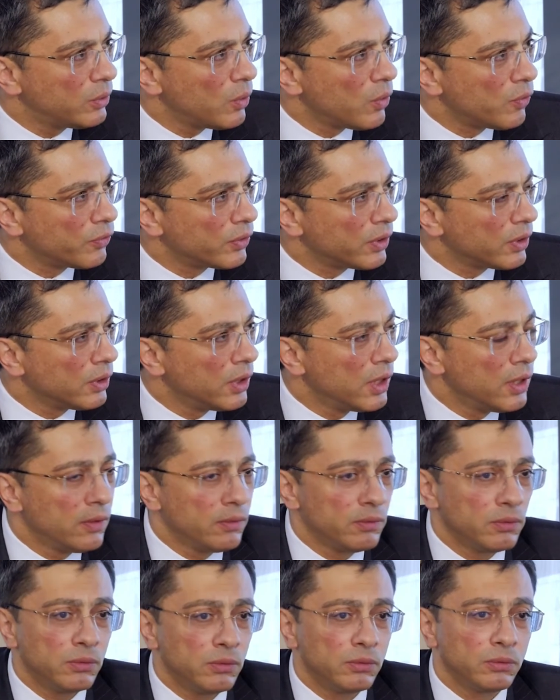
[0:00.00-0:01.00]
a whole
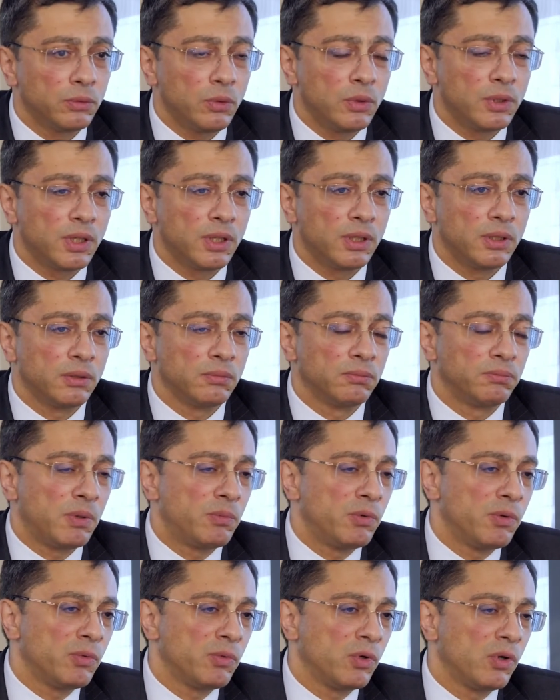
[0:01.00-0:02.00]
new
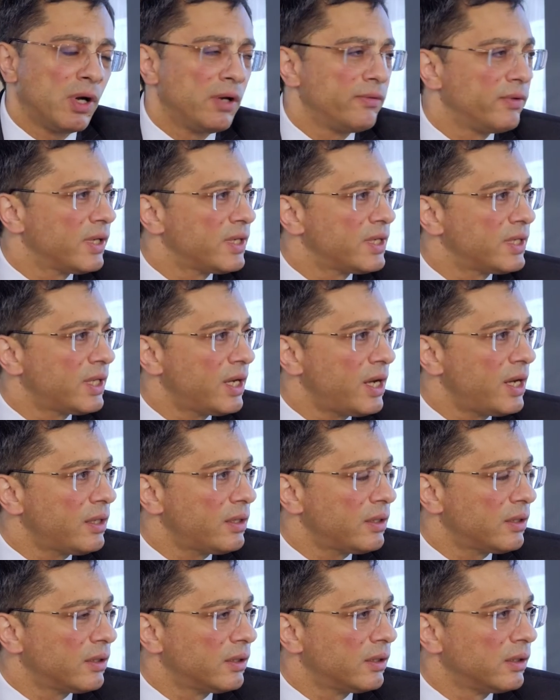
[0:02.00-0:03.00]
generation of workforce,
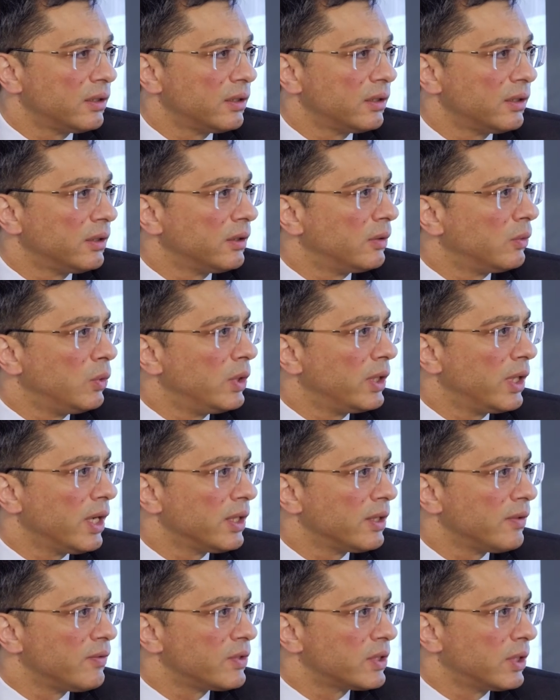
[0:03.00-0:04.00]
new experts.
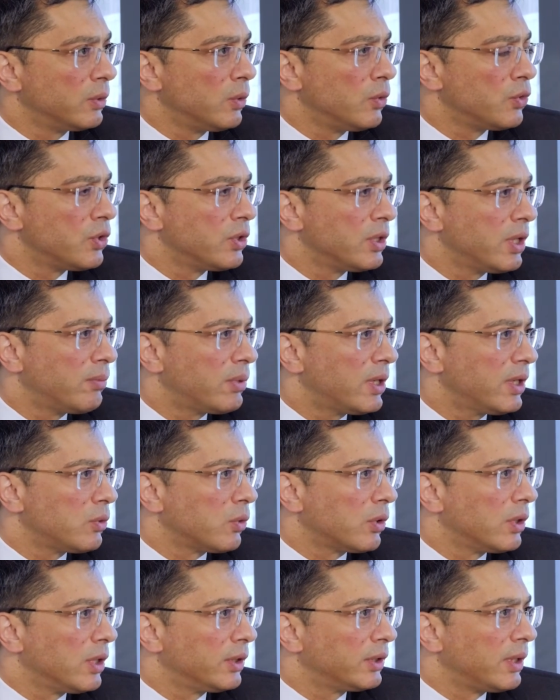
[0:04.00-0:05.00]
The
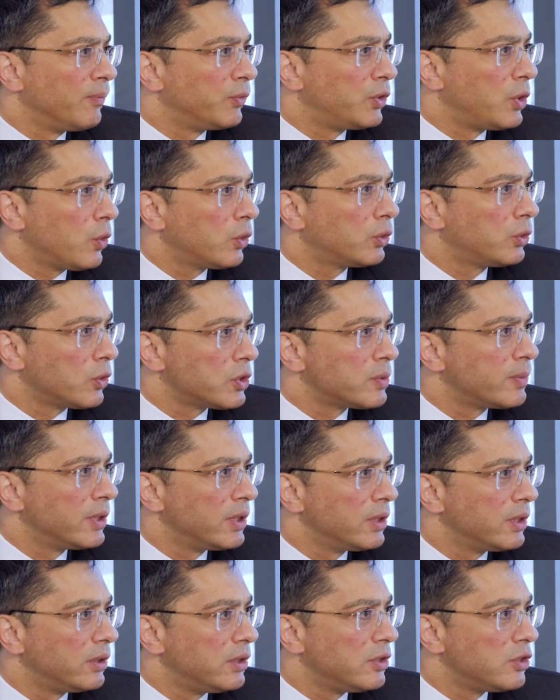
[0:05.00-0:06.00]
Ulyanovsk
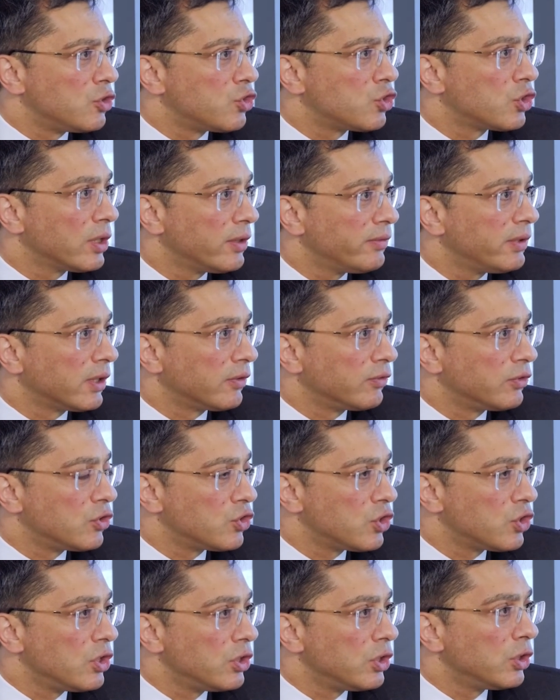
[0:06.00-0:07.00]
enterprise
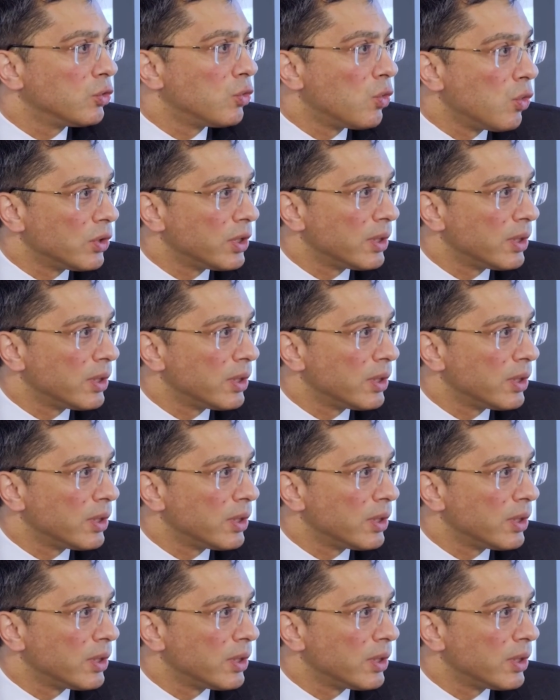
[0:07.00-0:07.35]
Aviastar